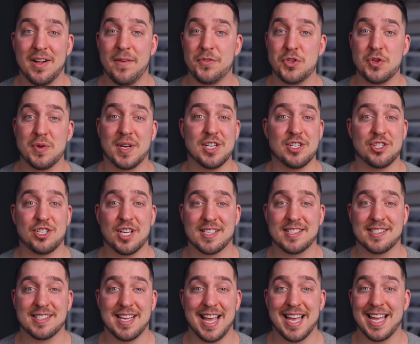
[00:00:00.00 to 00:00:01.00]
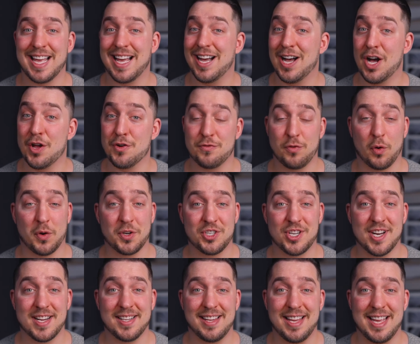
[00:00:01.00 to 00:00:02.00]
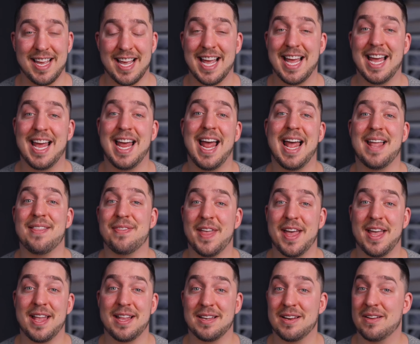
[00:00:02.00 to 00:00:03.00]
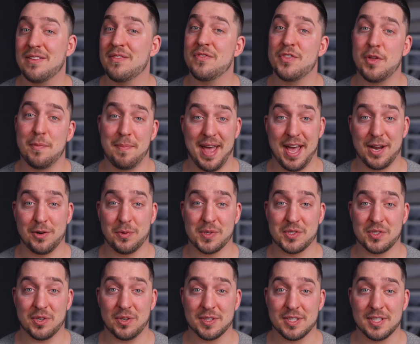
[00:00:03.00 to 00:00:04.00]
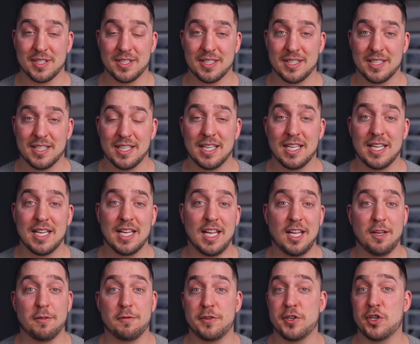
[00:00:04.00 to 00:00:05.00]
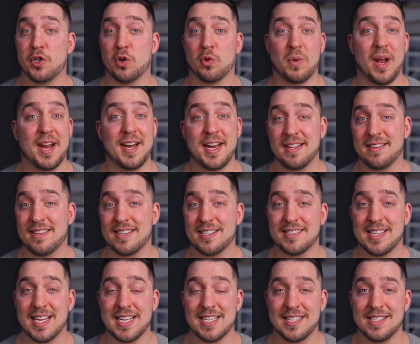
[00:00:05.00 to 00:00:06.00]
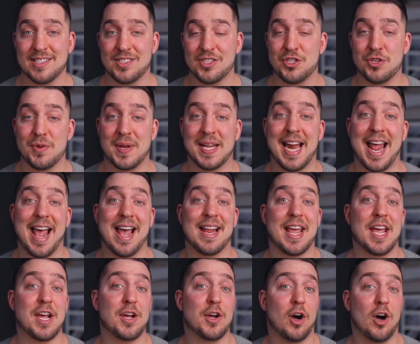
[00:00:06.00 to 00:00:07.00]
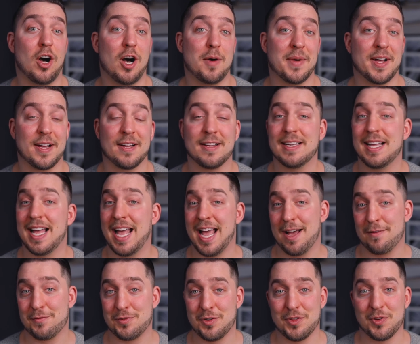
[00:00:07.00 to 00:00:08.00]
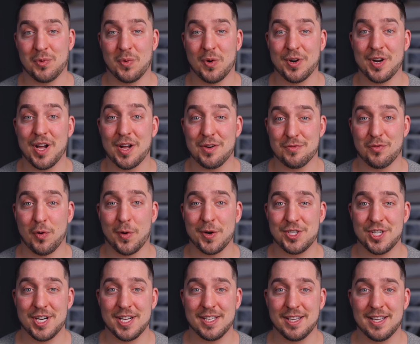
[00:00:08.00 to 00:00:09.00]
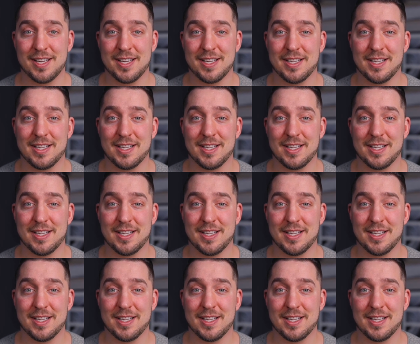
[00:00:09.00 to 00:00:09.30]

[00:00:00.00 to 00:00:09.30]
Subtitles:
You can just say, unfortunately, and then the bad result. If you're writing this sentence, you can add a comma after the word unfortunately.